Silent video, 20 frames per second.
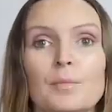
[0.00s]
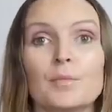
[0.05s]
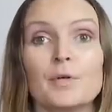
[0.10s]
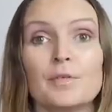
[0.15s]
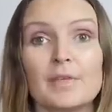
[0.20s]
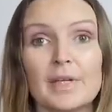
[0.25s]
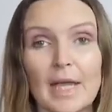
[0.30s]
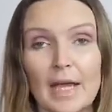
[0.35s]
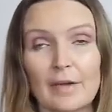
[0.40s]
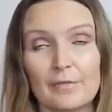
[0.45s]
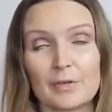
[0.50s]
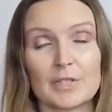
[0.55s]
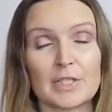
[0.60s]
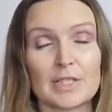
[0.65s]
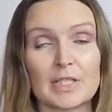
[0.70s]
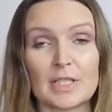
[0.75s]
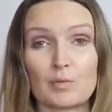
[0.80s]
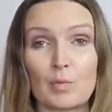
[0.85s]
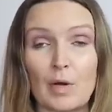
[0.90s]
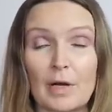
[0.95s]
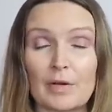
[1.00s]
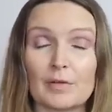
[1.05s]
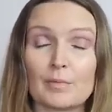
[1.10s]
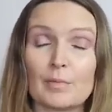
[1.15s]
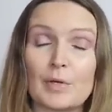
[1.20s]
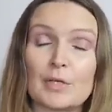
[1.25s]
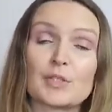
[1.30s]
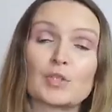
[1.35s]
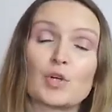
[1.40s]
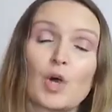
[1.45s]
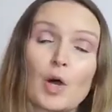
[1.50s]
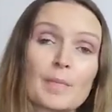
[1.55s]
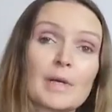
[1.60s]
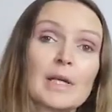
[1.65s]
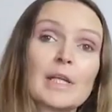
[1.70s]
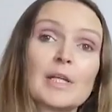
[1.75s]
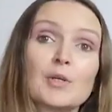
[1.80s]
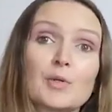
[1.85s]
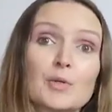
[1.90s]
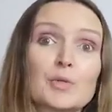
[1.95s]
Moving averages is one of the most
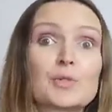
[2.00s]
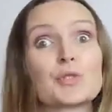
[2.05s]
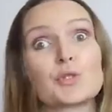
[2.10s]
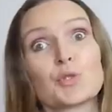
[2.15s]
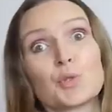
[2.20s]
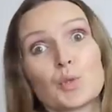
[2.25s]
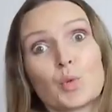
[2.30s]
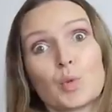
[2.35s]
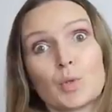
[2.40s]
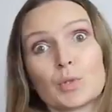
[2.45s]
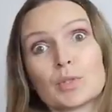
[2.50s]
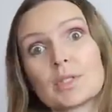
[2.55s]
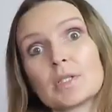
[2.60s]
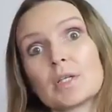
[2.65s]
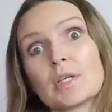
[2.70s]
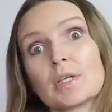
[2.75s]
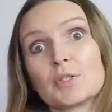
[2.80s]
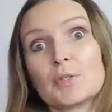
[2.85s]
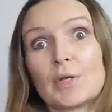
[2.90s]
commonly used tools